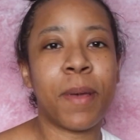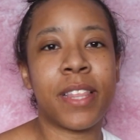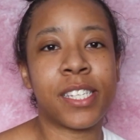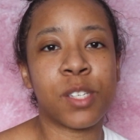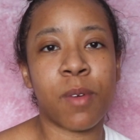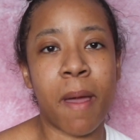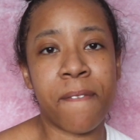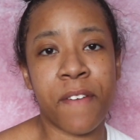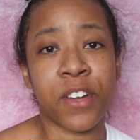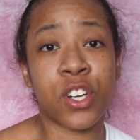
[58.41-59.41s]
But this is one of my
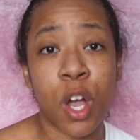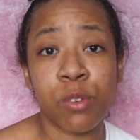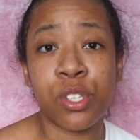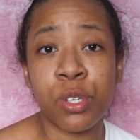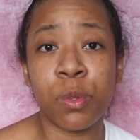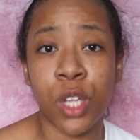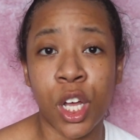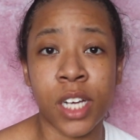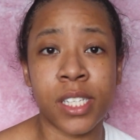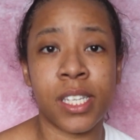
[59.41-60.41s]
favorite go-to
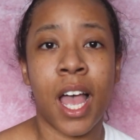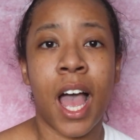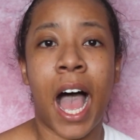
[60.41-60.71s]
looks.